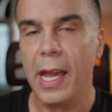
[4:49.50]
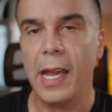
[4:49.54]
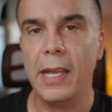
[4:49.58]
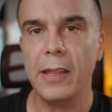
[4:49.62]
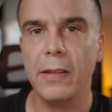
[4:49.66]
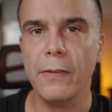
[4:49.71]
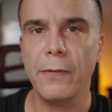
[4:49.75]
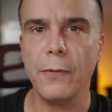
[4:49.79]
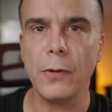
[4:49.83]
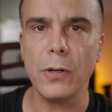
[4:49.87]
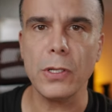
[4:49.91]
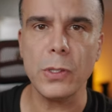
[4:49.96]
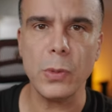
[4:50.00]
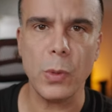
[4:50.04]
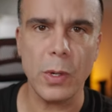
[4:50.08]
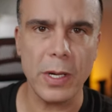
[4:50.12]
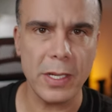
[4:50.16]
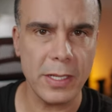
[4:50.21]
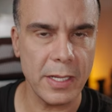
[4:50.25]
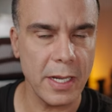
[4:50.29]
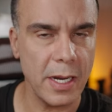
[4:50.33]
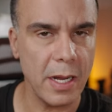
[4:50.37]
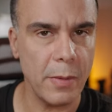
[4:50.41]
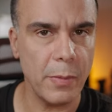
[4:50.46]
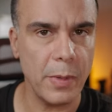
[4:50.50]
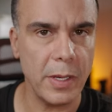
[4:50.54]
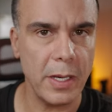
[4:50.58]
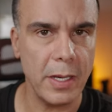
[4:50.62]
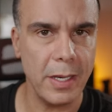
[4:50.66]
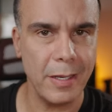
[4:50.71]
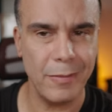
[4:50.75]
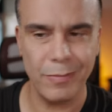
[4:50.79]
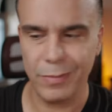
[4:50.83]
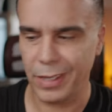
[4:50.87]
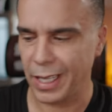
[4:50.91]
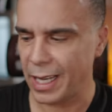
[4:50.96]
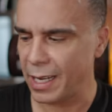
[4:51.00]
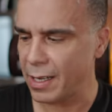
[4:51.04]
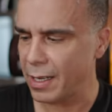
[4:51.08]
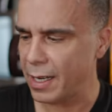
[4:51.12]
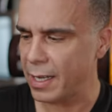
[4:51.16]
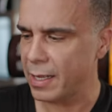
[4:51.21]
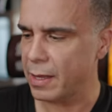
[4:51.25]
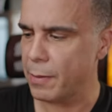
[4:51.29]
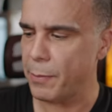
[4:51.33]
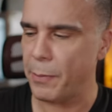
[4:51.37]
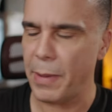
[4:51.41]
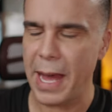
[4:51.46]
And the first one is gonna be kind of
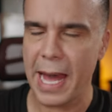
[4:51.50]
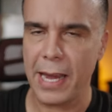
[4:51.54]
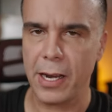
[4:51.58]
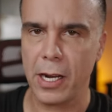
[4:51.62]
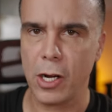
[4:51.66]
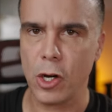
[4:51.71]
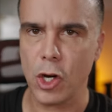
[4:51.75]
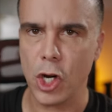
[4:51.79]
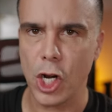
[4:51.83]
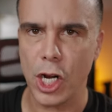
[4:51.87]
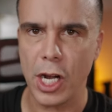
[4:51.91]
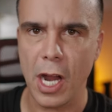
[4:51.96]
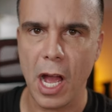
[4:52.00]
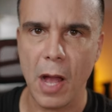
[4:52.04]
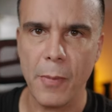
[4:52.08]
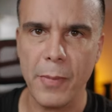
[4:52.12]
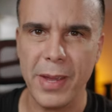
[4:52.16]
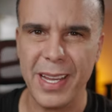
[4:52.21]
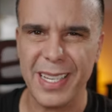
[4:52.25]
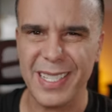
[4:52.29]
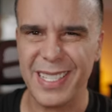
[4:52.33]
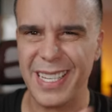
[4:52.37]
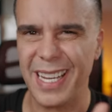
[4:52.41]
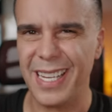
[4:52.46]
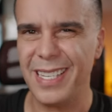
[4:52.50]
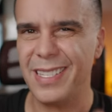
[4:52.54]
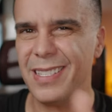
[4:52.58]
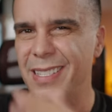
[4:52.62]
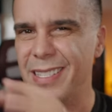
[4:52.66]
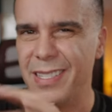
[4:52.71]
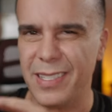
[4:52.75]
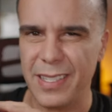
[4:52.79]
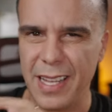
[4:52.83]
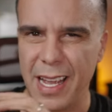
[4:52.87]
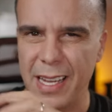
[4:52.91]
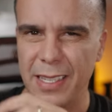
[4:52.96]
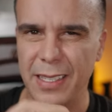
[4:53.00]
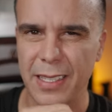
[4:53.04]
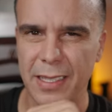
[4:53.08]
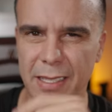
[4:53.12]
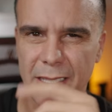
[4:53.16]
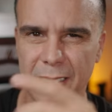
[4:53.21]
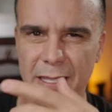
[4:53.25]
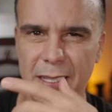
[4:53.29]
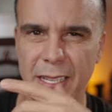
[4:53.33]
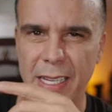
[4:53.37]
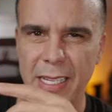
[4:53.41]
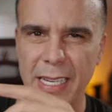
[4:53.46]
like the bad ergonomics and design that
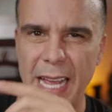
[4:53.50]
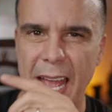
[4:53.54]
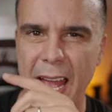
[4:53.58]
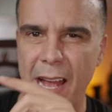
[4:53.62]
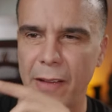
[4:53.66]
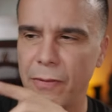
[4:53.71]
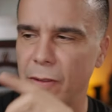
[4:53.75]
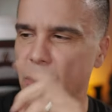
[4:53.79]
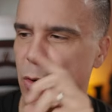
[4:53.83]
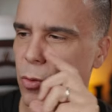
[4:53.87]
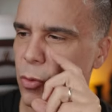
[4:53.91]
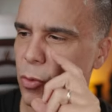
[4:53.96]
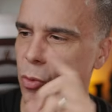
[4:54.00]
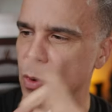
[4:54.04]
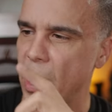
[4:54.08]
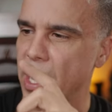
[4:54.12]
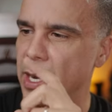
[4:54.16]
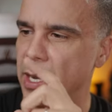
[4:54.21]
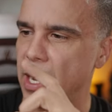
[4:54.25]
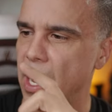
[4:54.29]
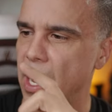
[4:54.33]
this thing have right